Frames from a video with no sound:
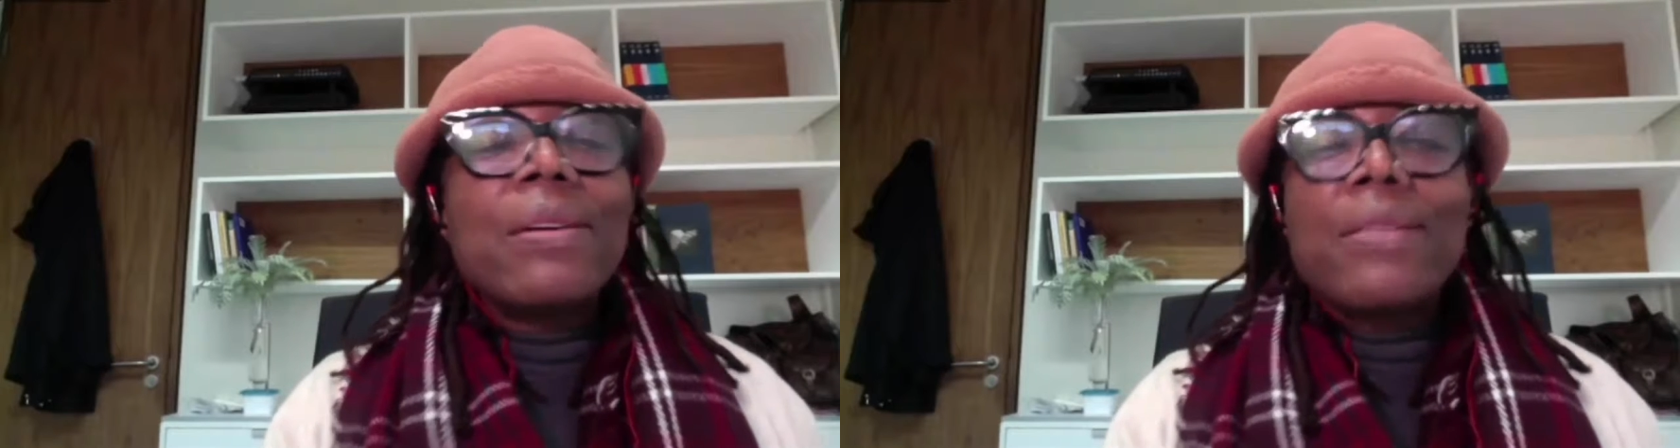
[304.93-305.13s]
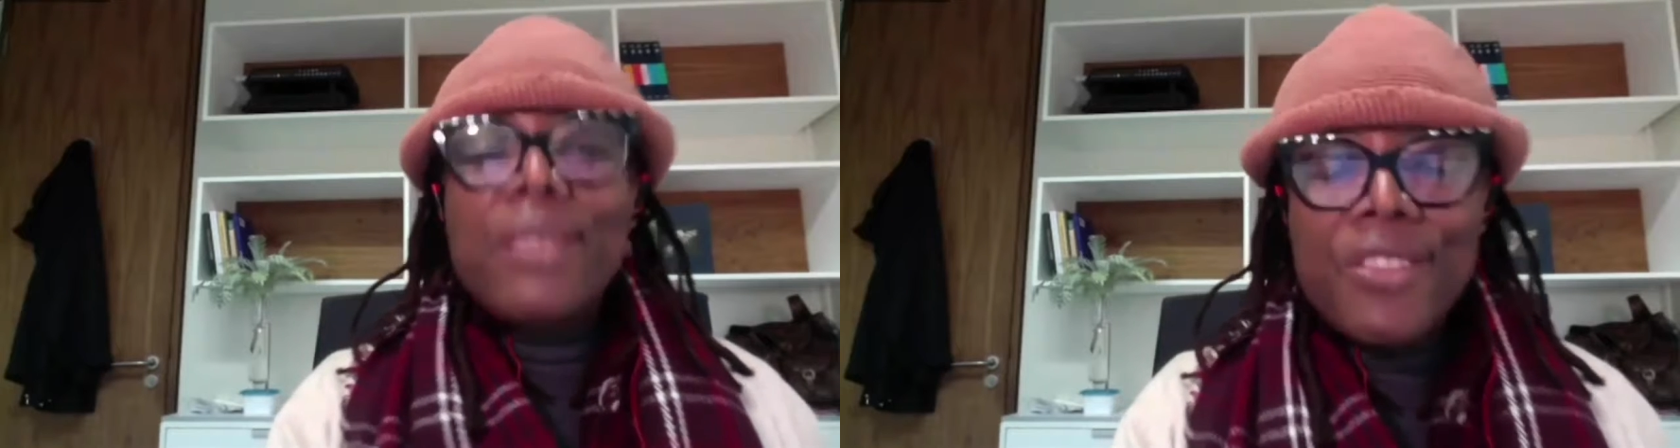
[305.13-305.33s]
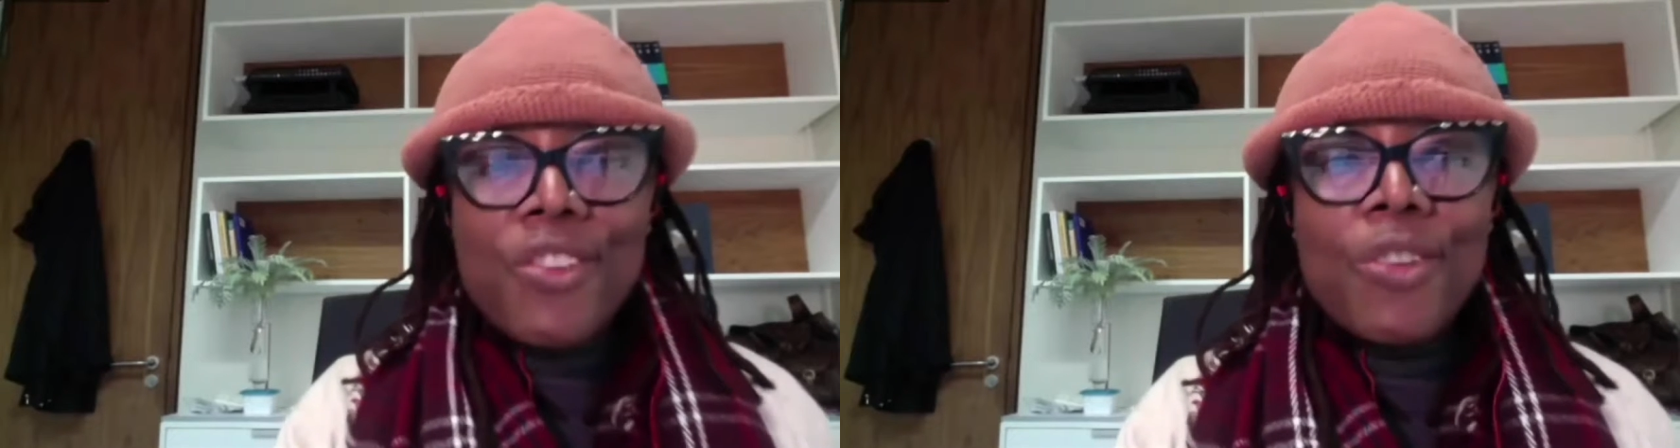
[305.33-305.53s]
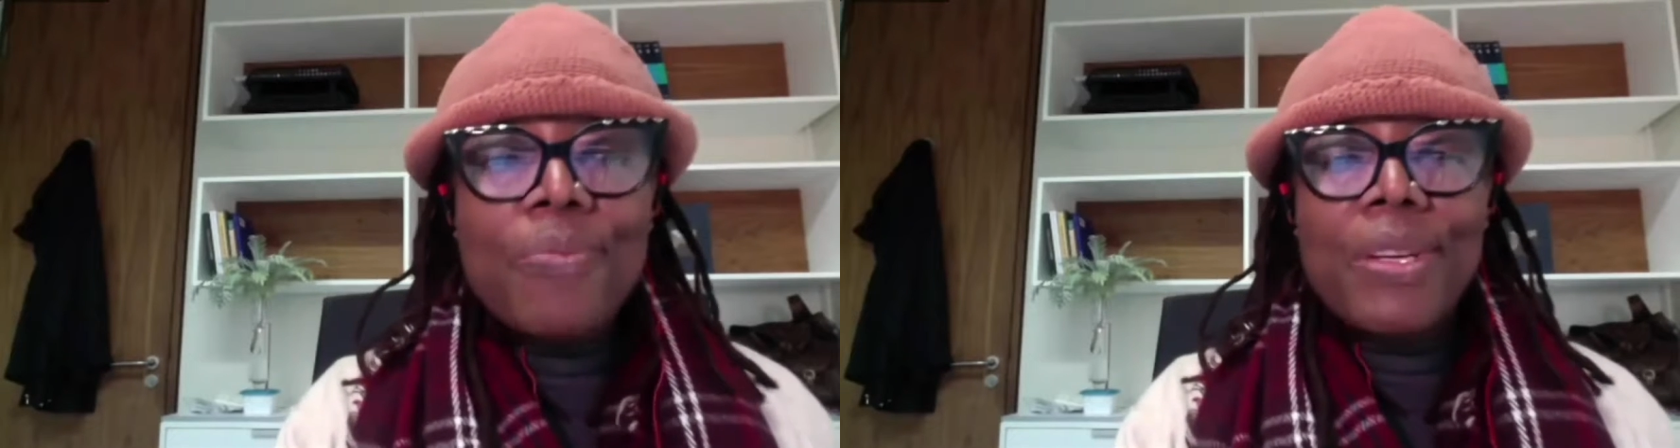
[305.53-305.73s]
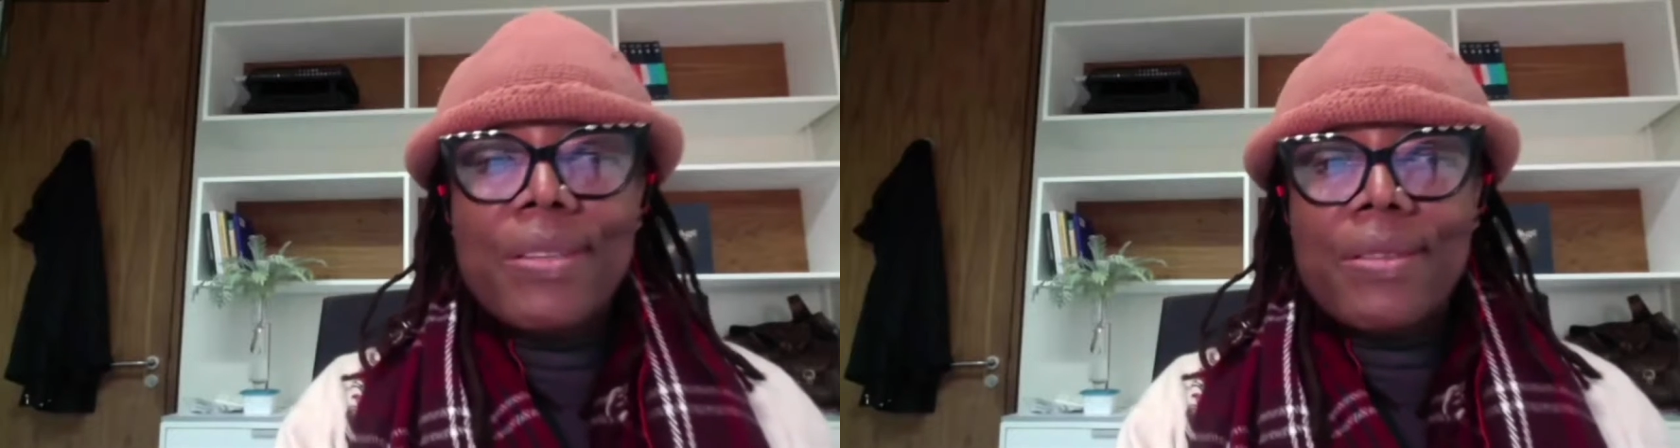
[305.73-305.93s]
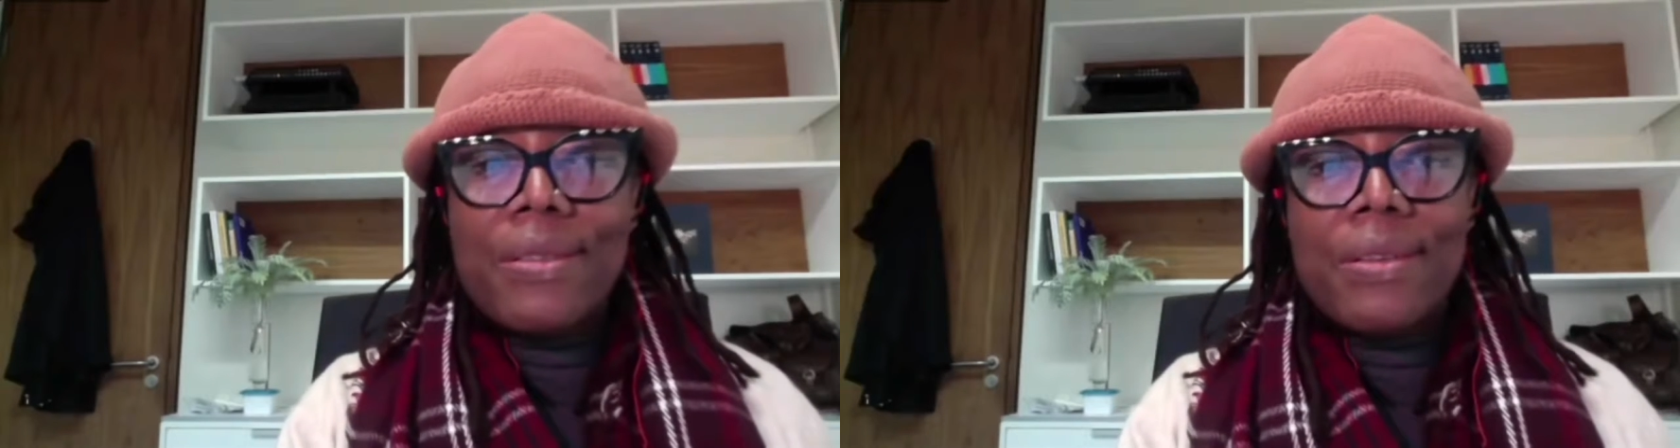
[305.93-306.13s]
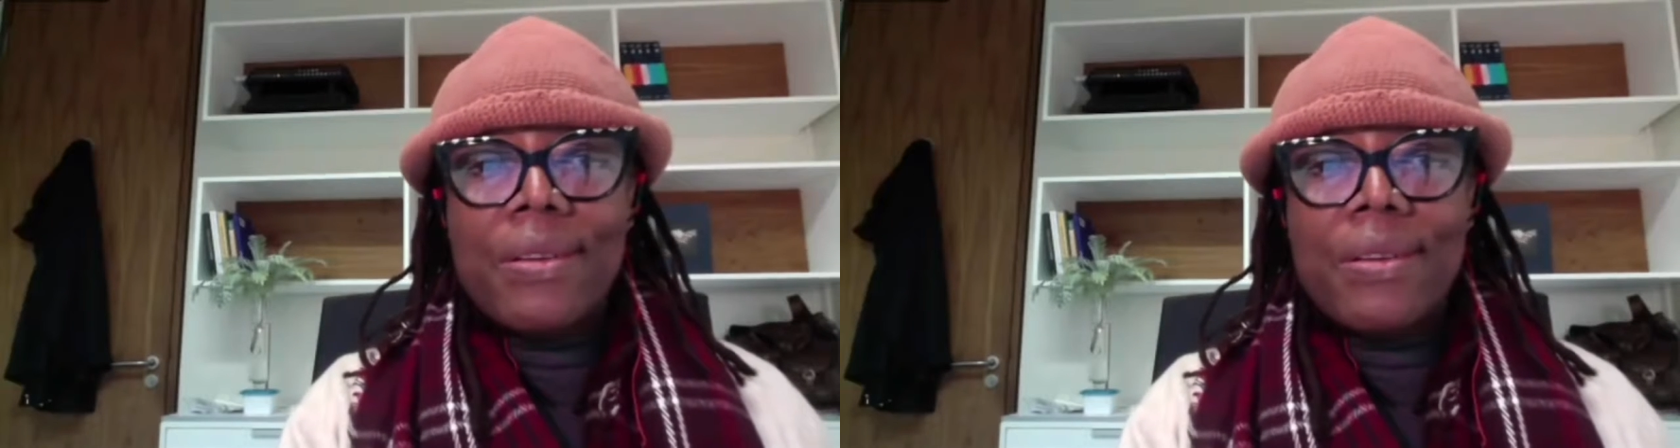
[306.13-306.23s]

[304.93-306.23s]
surplus